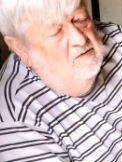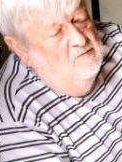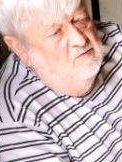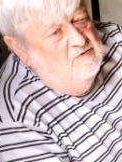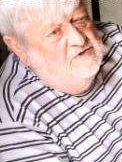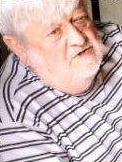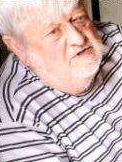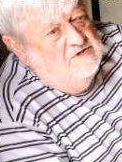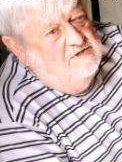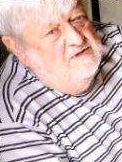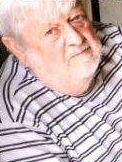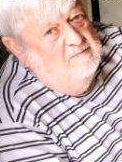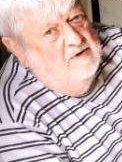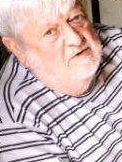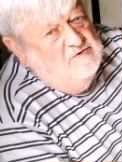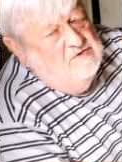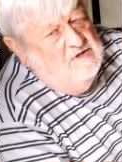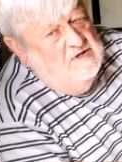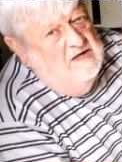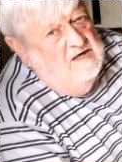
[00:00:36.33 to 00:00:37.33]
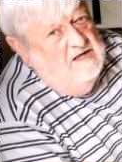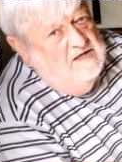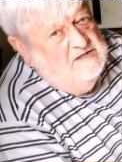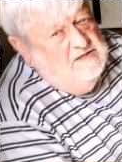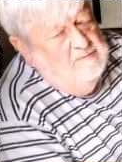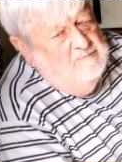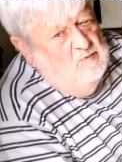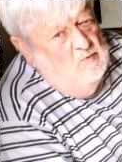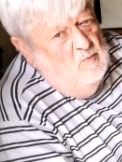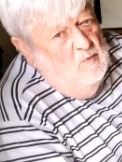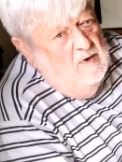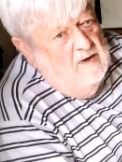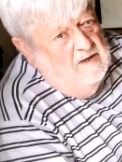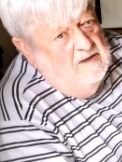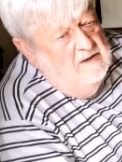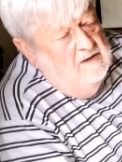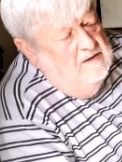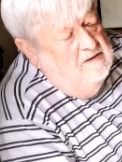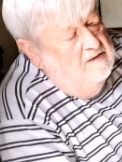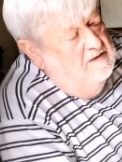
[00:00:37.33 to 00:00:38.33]
which is the most collectible
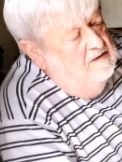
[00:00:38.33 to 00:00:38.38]
one.